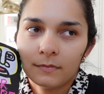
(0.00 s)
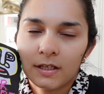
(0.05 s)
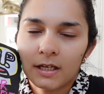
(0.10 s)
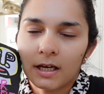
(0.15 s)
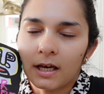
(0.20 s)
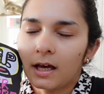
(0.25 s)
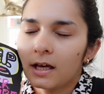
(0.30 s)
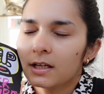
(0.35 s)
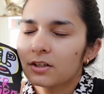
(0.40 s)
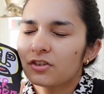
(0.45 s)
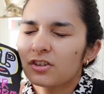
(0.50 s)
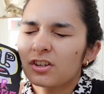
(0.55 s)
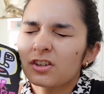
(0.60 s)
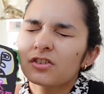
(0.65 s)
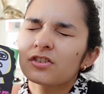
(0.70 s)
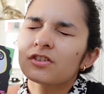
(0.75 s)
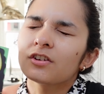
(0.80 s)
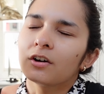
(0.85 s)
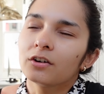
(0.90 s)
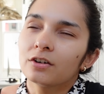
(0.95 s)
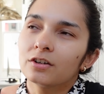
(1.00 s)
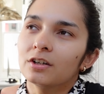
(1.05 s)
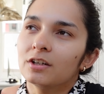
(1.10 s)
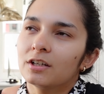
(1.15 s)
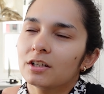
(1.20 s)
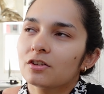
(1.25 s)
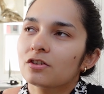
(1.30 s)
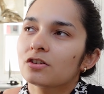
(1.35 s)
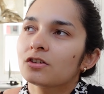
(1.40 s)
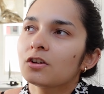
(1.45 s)
yeah, it's just so good.
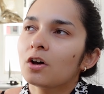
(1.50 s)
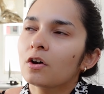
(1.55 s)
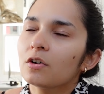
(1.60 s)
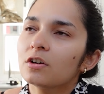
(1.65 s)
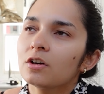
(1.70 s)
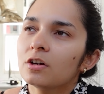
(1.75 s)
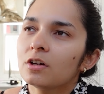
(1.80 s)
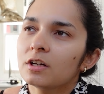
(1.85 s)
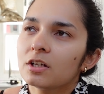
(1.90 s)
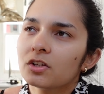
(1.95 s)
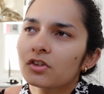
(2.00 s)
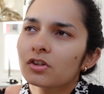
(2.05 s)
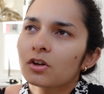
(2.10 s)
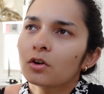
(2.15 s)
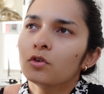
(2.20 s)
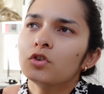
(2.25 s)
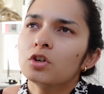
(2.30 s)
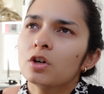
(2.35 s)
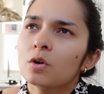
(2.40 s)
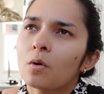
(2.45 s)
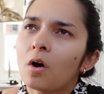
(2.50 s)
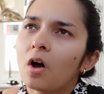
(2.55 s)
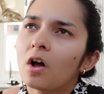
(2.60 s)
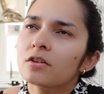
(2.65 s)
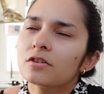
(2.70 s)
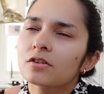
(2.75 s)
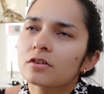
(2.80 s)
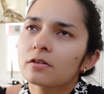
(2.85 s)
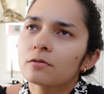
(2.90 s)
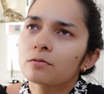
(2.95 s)
It's so good, it's so
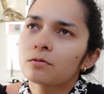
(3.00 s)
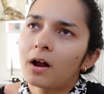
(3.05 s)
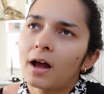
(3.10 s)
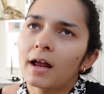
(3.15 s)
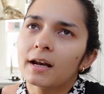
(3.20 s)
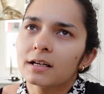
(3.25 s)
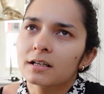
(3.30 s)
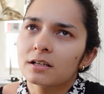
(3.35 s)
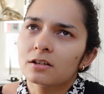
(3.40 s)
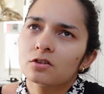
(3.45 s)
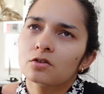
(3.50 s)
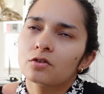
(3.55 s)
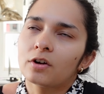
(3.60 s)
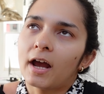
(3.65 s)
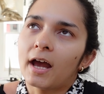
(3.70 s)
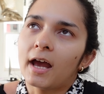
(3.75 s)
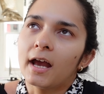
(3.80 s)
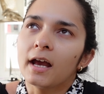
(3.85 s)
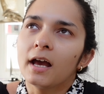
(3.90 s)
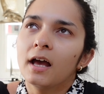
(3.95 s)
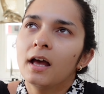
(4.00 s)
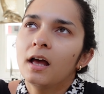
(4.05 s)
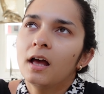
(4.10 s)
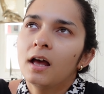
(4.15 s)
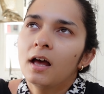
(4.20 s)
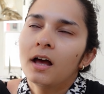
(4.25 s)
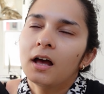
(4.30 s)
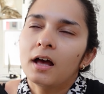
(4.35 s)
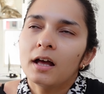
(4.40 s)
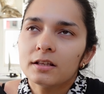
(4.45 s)
nuanced, the writing is great,
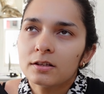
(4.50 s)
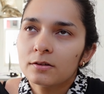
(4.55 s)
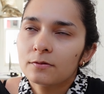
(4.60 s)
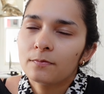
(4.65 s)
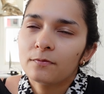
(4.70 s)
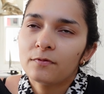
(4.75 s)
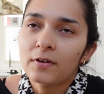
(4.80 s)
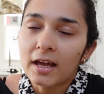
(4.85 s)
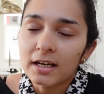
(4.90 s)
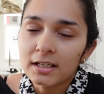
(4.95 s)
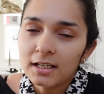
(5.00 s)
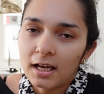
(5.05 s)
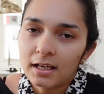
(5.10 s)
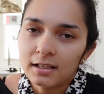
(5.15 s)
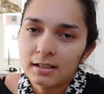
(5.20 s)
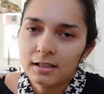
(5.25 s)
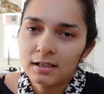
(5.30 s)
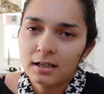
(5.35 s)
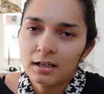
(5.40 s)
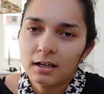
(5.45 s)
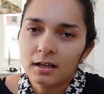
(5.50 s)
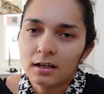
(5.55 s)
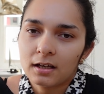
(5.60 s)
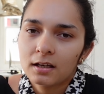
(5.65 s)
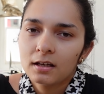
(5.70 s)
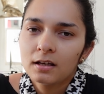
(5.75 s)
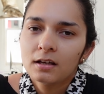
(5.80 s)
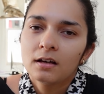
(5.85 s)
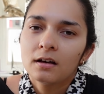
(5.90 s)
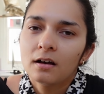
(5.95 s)
it's fantastic
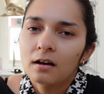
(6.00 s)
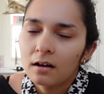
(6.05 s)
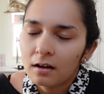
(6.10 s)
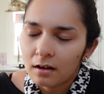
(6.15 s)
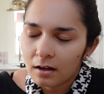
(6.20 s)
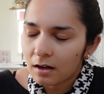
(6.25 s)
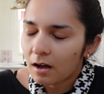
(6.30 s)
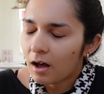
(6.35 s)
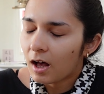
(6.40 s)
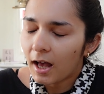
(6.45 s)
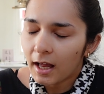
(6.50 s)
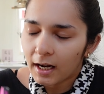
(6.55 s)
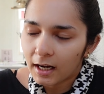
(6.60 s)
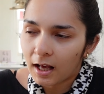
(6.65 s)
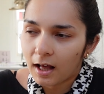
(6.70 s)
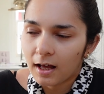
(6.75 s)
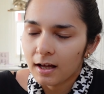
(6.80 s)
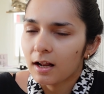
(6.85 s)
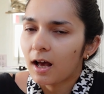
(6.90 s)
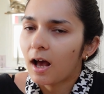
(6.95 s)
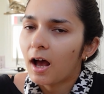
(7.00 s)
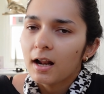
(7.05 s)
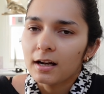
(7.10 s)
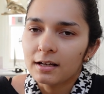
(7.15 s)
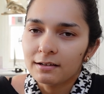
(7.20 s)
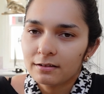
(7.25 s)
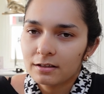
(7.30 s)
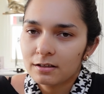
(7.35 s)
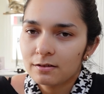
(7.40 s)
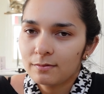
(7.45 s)
highly, highly,
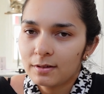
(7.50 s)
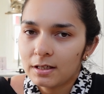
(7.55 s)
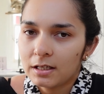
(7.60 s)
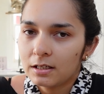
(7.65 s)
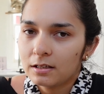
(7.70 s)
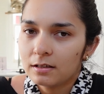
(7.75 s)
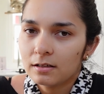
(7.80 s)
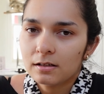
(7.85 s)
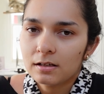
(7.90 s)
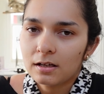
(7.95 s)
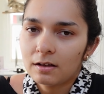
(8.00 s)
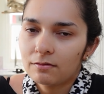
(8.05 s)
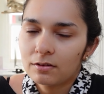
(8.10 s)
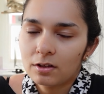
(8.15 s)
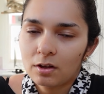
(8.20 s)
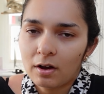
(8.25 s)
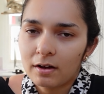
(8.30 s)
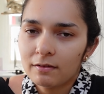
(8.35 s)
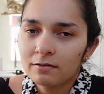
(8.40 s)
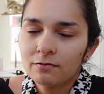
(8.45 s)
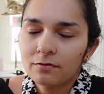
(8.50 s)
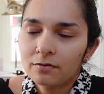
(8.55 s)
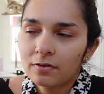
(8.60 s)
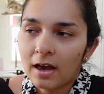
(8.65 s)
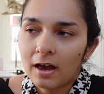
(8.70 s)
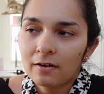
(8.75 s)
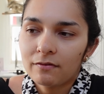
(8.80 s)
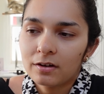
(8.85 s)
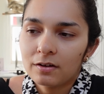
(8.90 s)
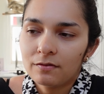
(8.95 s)
highly recommend. Even though I
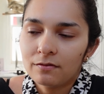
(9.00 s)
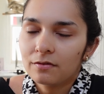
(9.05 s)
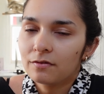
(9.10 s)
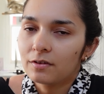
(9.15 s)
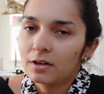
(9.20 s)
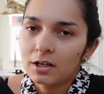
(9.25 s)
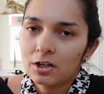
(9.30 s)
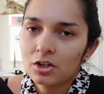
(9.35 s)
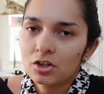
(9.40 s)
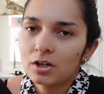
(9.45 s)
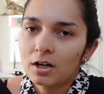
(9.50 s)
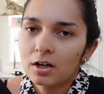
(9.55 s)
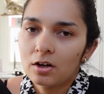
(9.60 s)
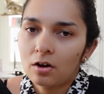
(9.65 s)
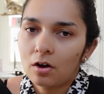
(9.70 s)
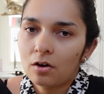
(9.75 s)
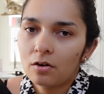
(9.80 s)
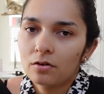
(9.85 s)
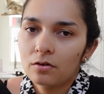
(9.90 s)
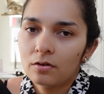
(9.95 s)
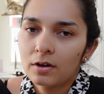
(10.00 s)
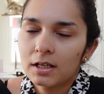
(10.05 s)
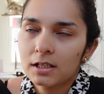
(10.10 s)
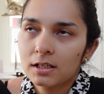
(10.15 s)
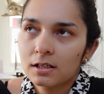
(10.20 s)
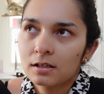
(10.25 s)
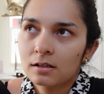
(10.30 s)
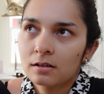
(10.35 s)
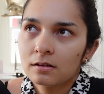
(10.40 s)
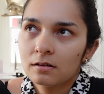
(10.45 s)
haven't even finished, I know
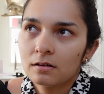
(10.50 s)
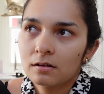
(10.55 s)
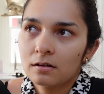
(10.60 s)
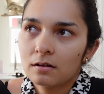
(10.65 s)
it's